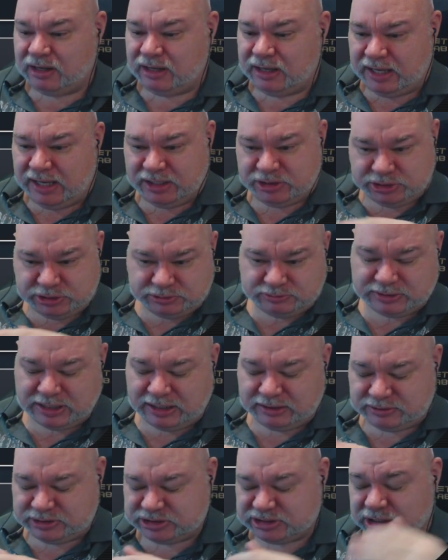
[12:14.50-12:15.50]
each
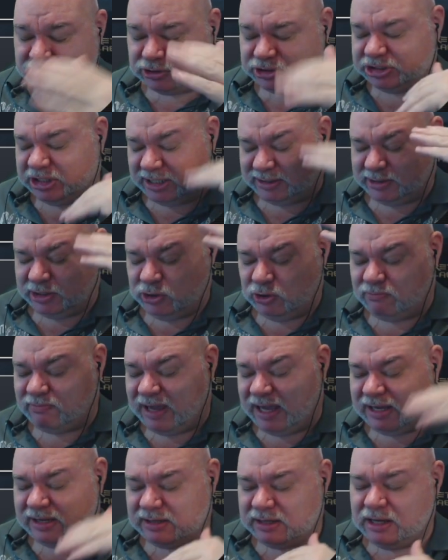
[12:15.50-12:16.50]
skill check that you
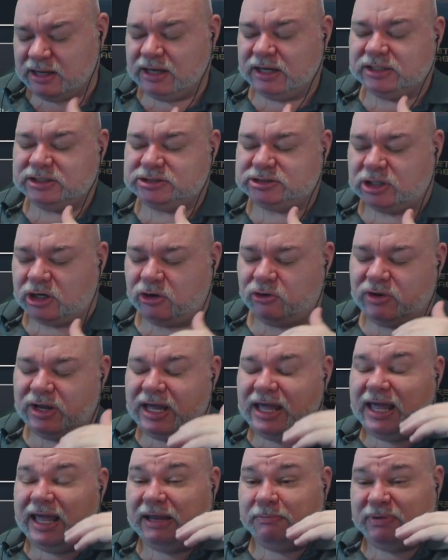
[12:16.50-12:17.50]
make. So
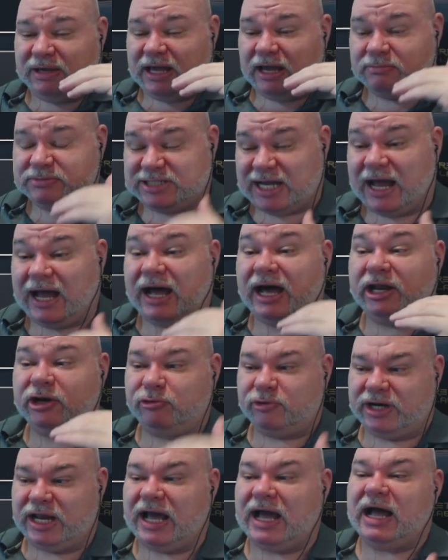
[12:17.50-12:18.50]
it becomes
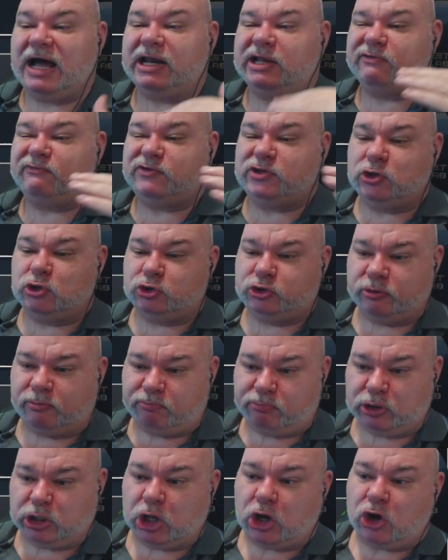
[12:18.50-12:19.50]
harder and harder for you to
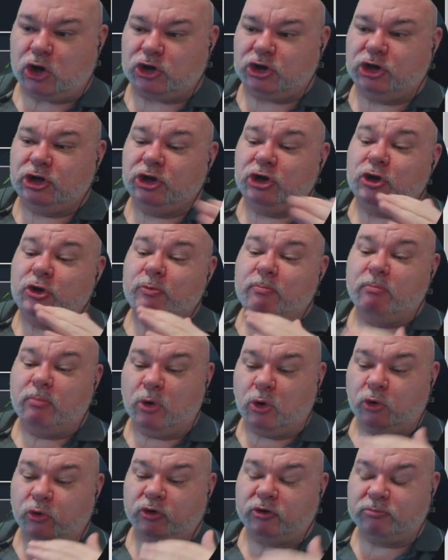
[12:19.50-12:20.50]
block
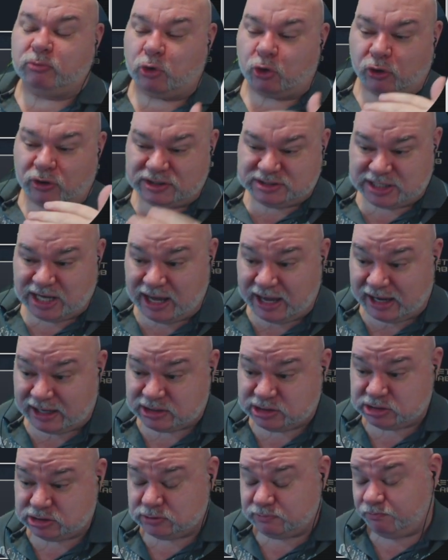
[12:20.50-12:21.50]
more and more
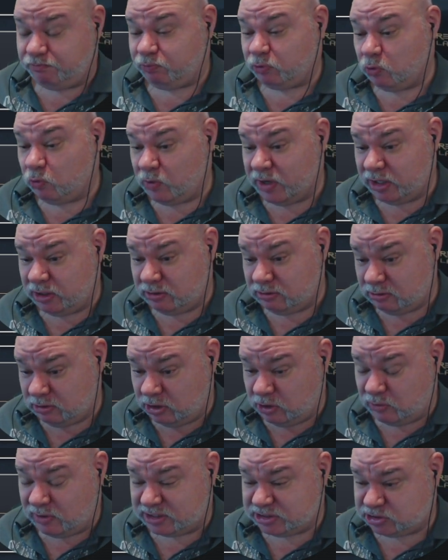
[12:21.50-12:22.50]
attacks when
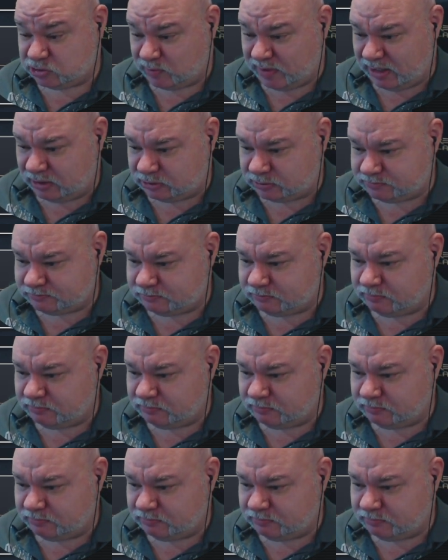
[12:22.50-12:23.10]
you are surrounded.